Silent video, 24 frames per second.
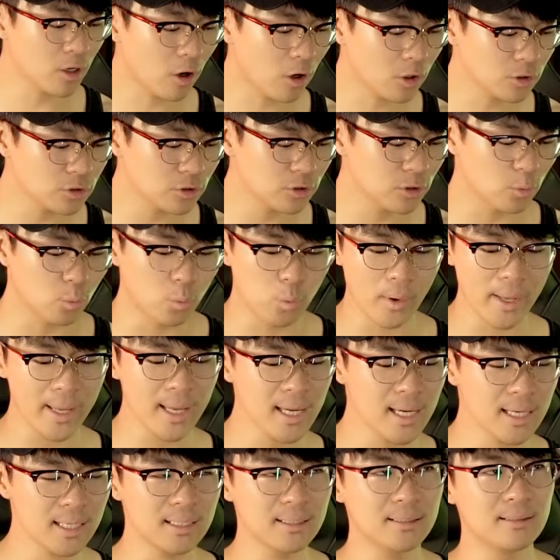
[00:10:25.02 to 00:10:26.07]
on to the
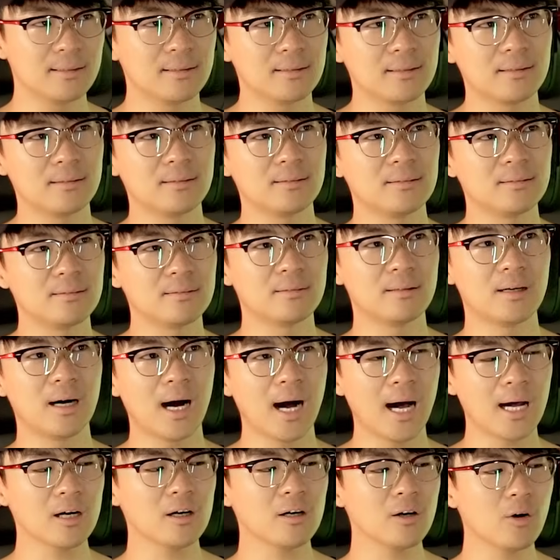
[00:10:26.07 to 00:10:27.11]
weight.
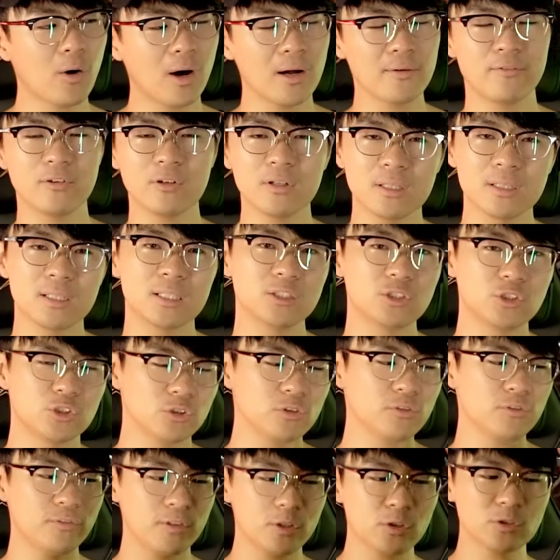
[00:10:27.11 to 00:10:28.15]
I don't know, I feel like this shoe
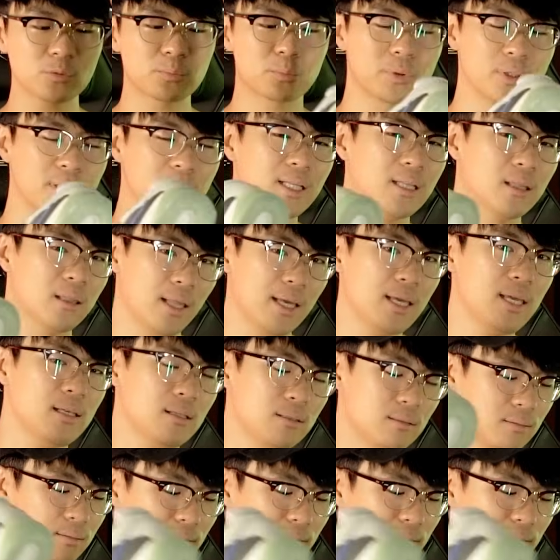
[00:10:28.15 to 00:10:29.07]
feels pretty light,